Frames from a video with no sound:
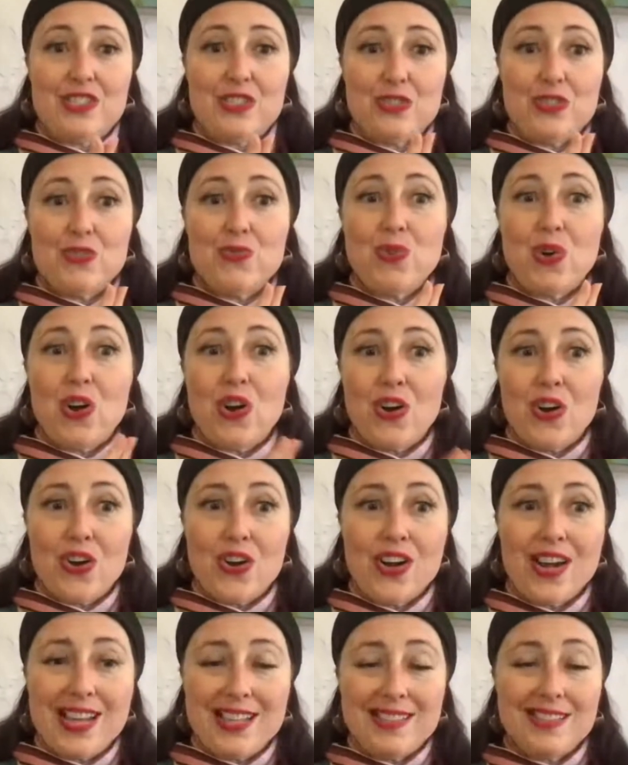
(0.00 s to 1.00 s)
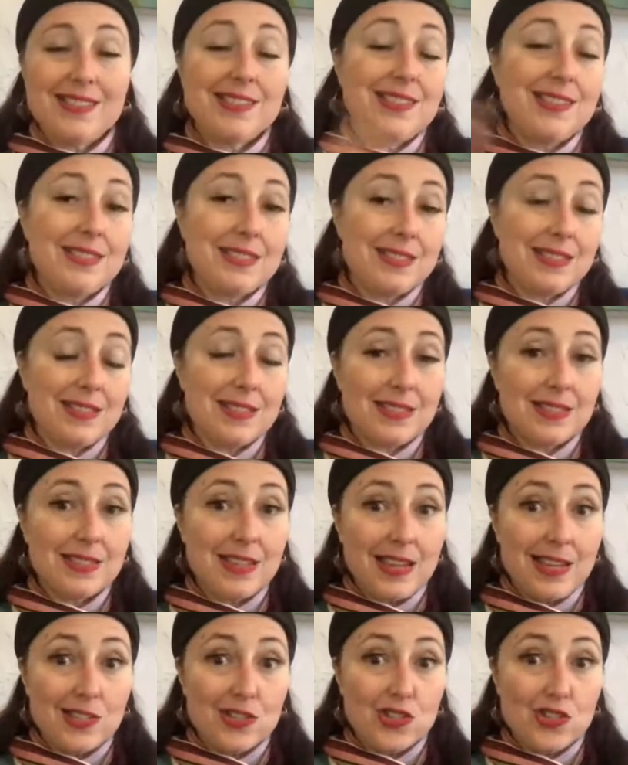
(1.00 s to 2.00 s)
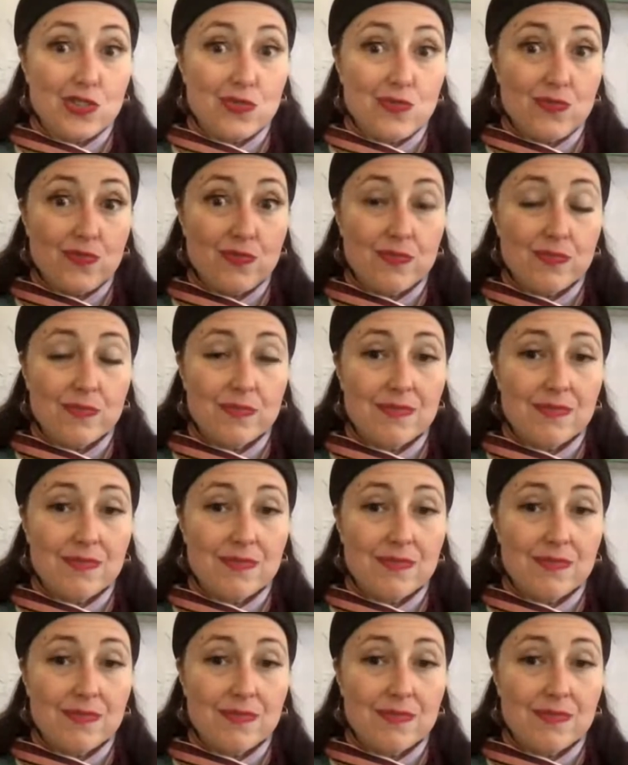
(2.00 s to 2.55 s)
So you are at least in stage two.